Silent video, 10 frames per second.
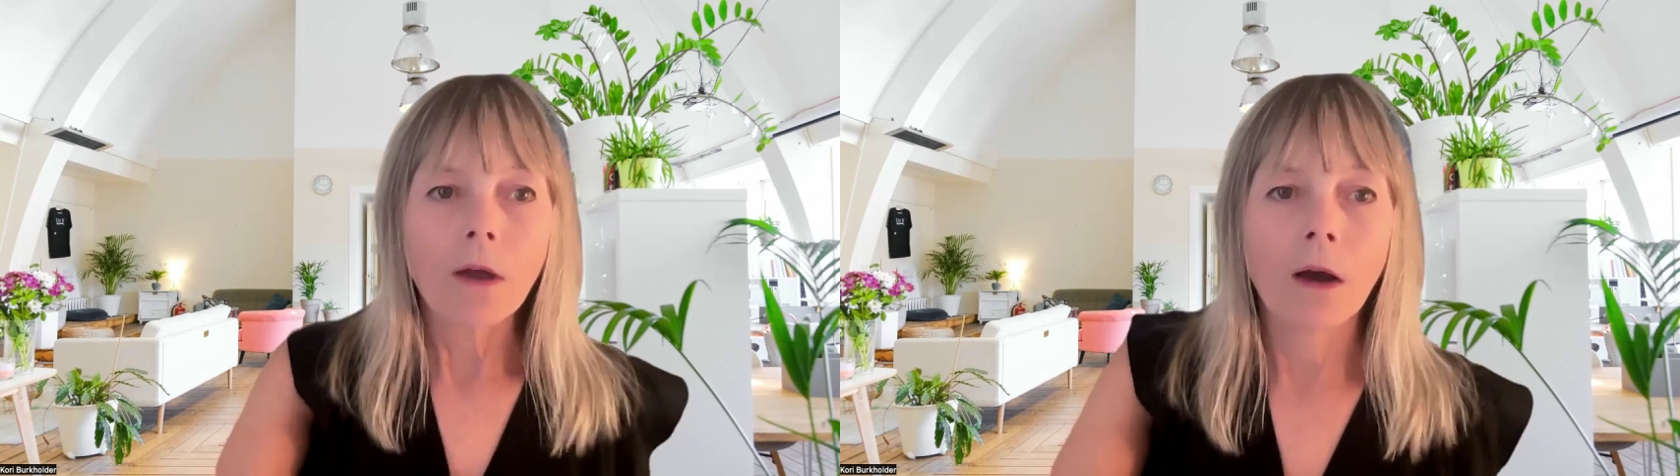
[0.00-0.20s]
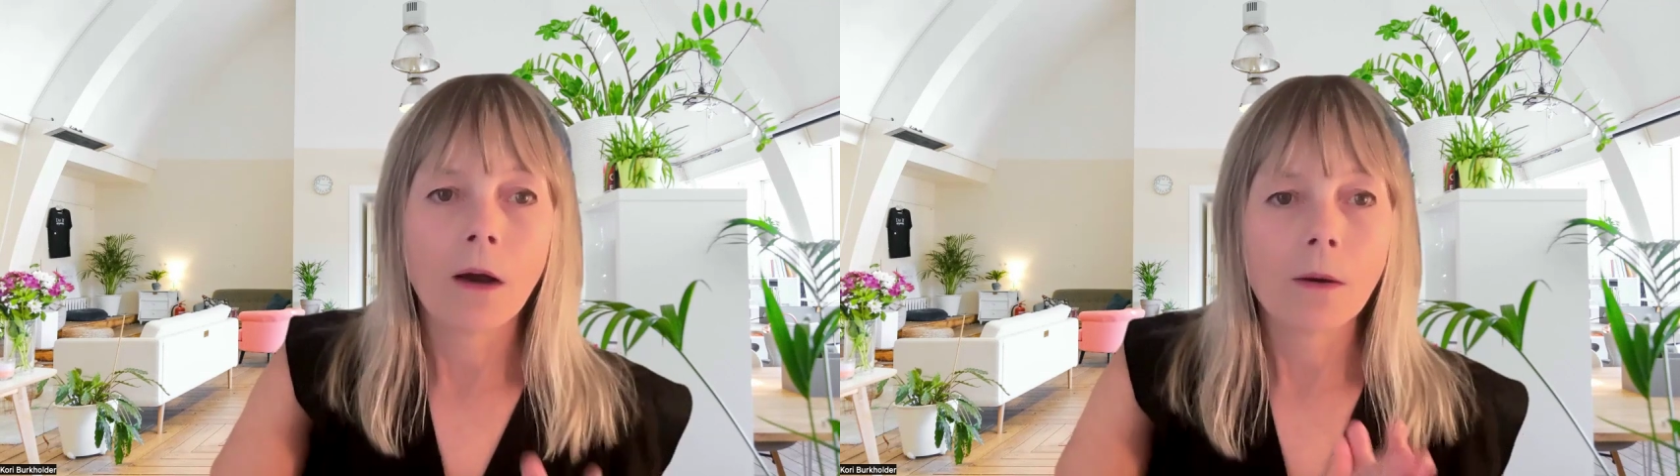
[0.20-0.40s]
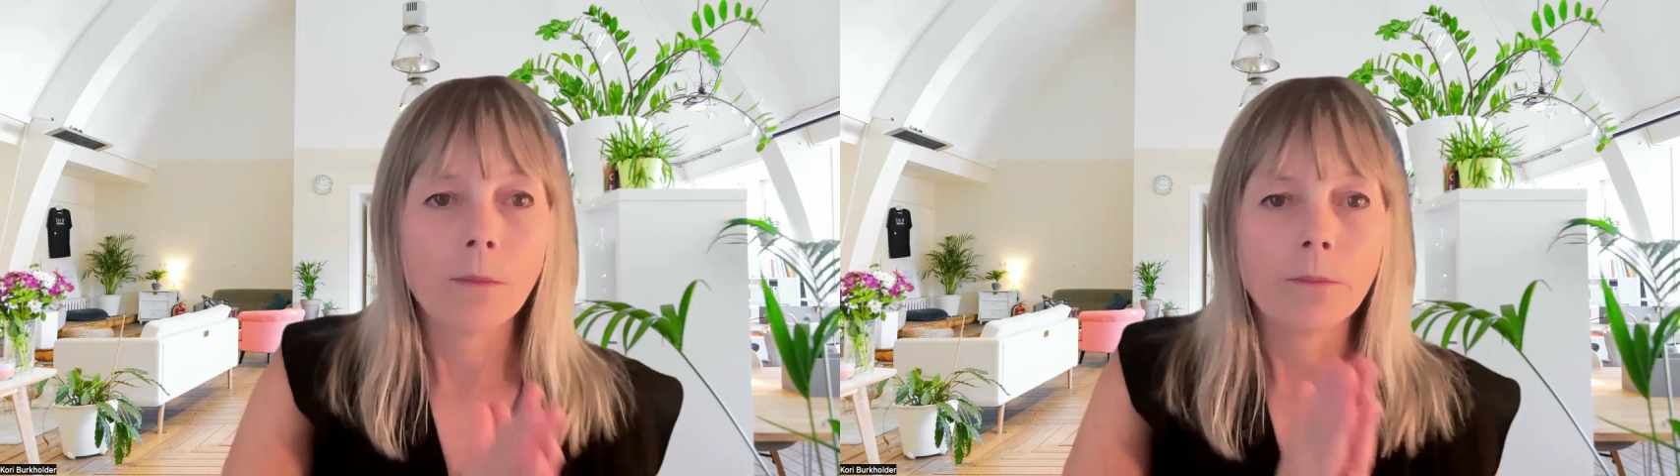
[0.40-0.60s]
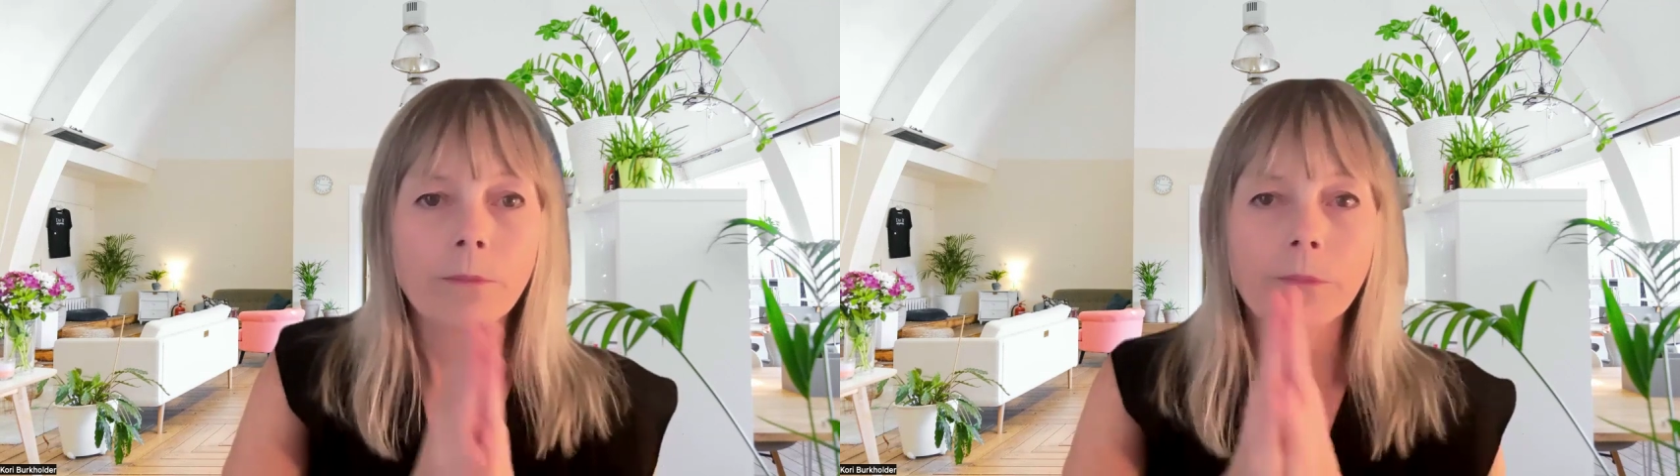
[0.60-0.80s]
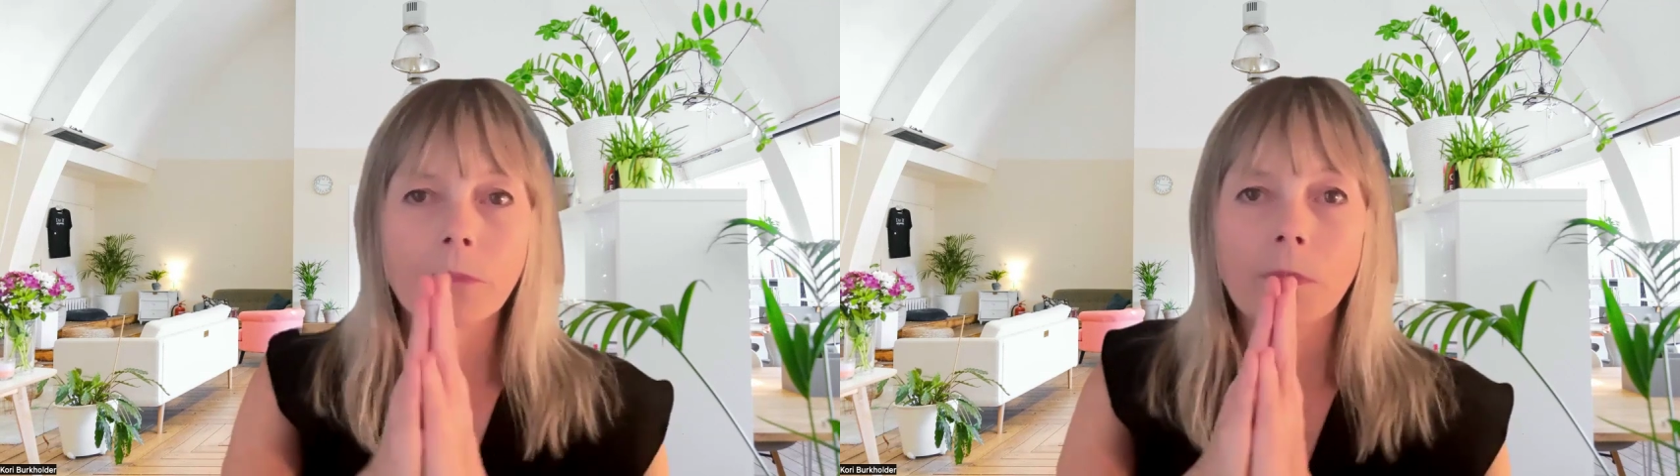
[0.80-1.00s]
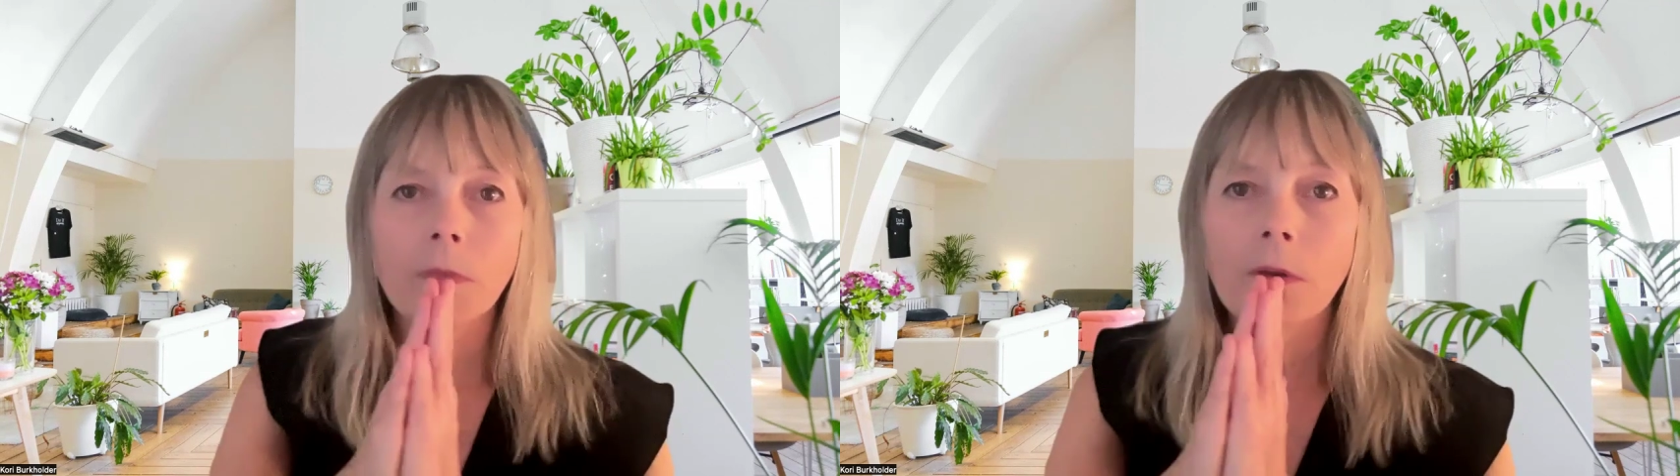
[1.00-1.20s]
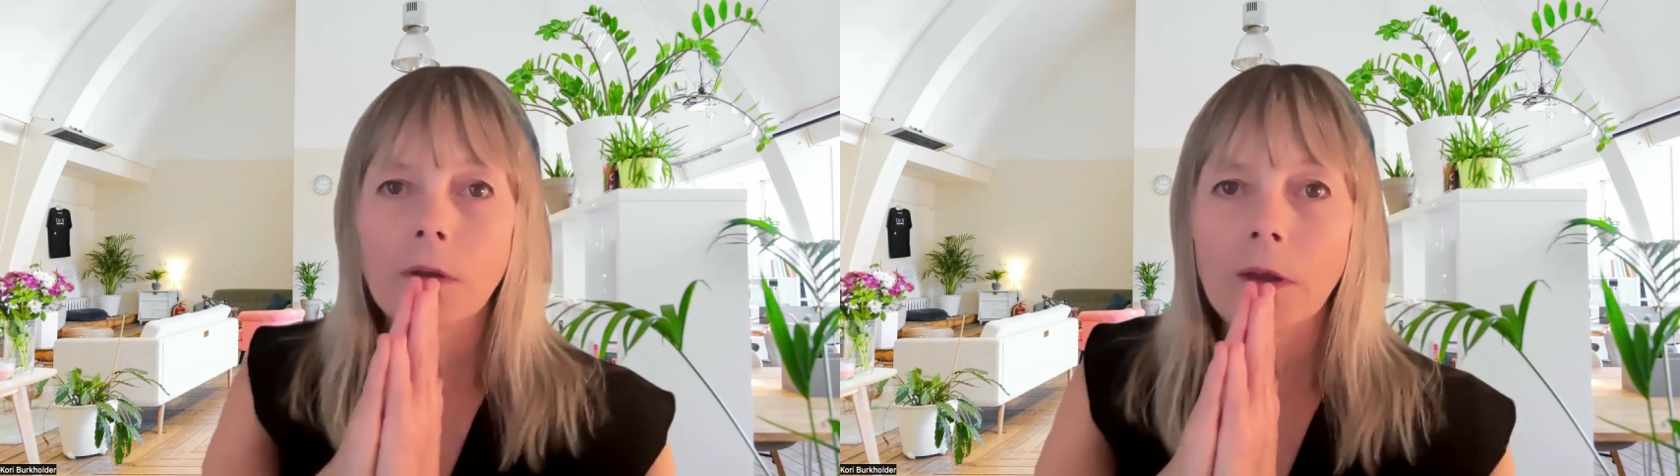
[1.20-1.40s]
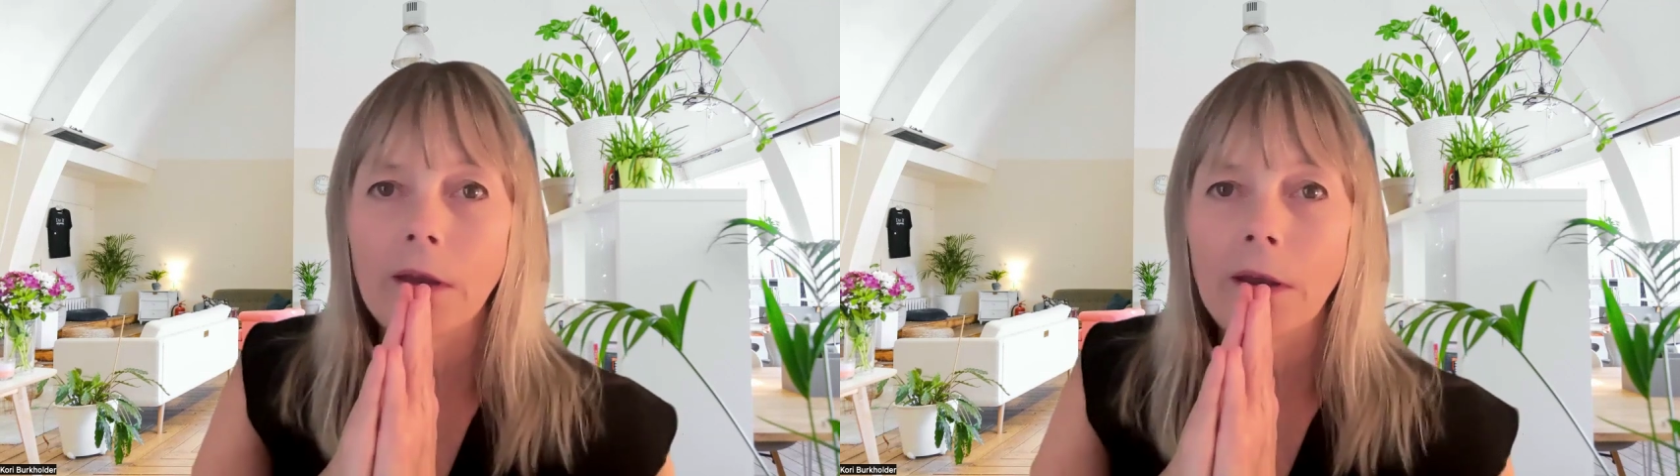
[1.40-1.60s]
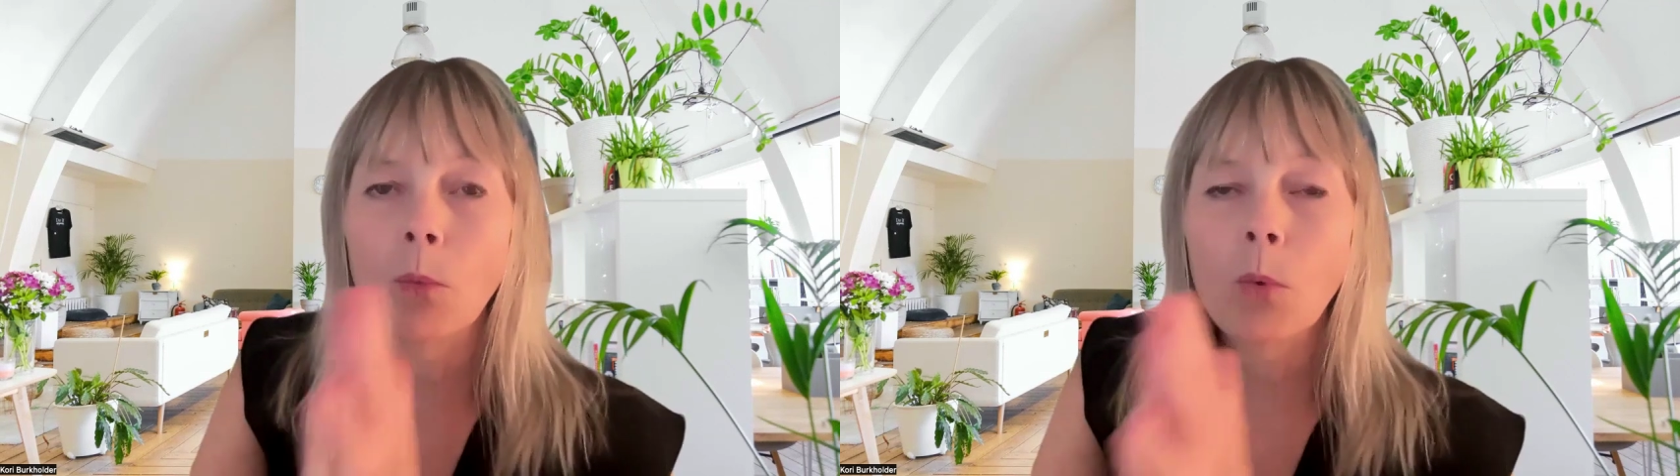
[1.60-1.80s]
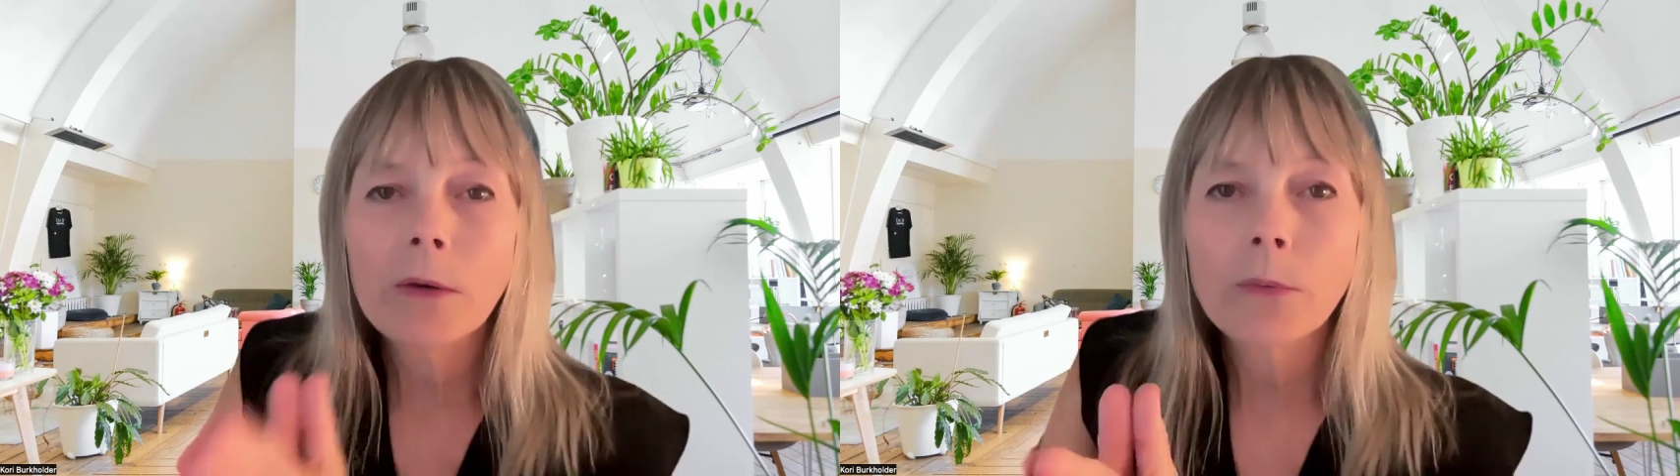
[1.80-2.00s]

um, and what